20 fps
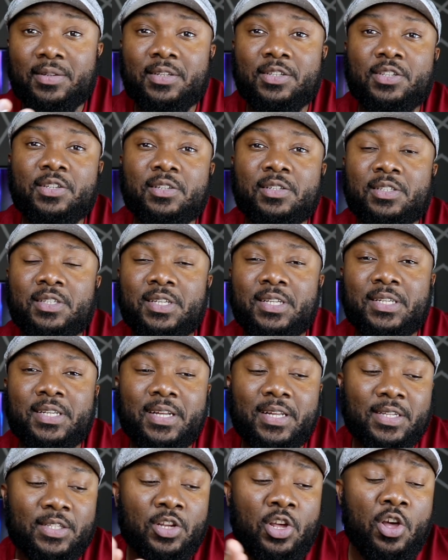additional
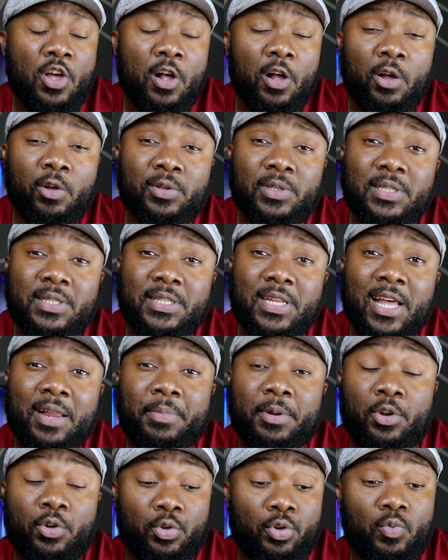details on this
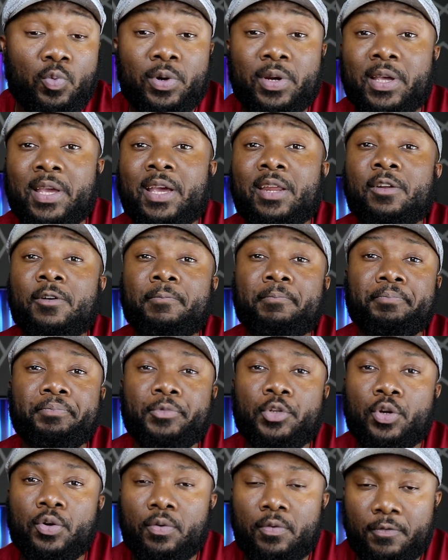tablet, or you want to get a,
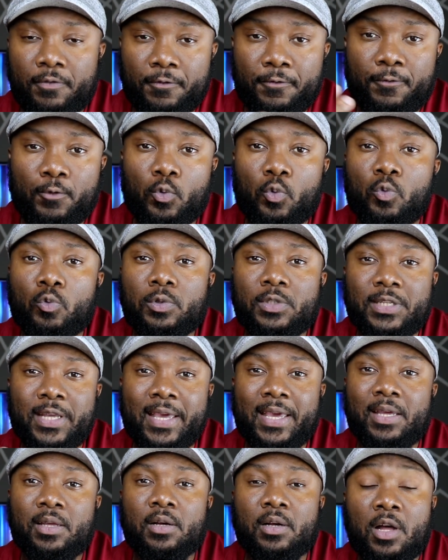you know, full
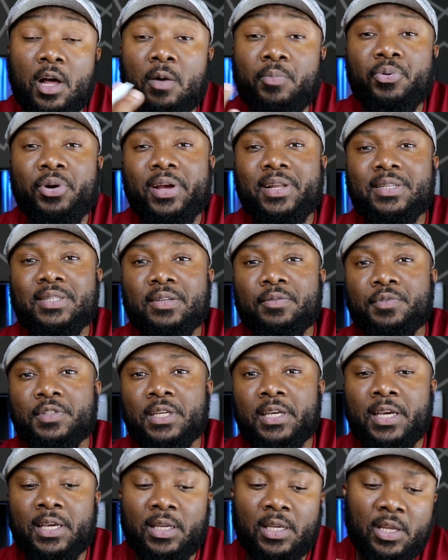take, a comprehensive
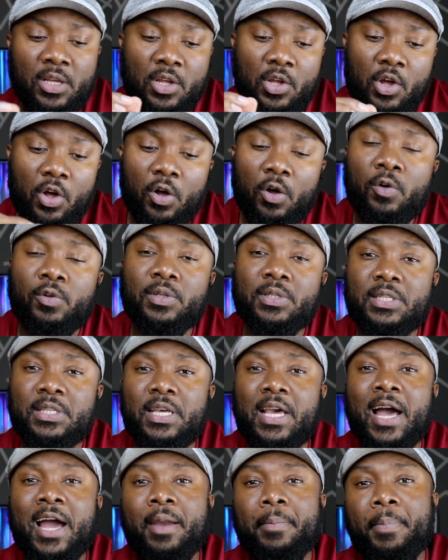take on
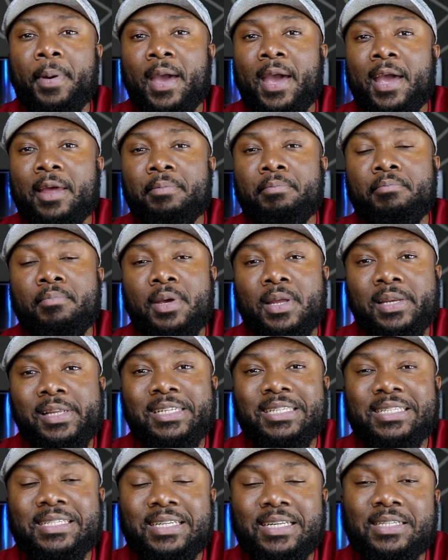the iPad
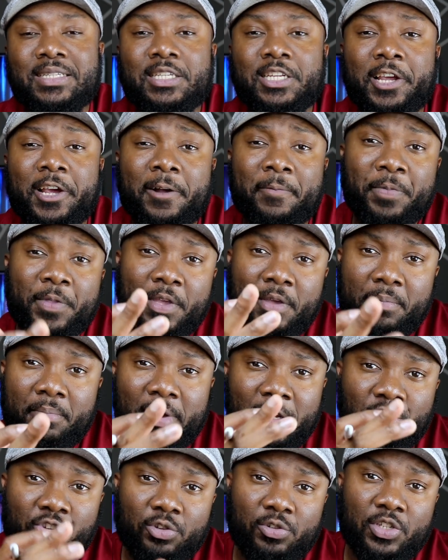Mini 6 here,
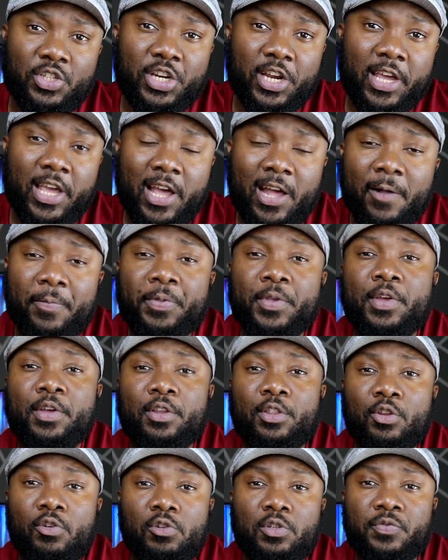make sure to check out
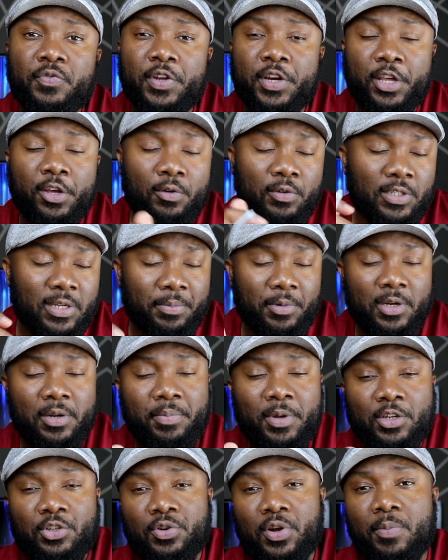those videos. I'm going
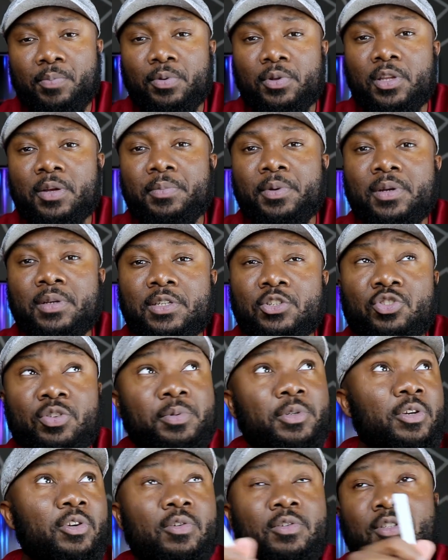to make sure I put them in the
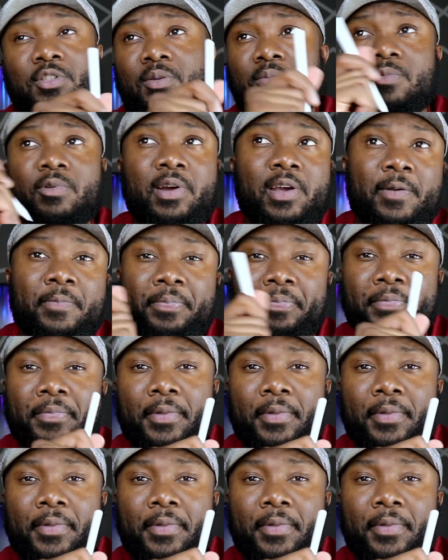description or somewhere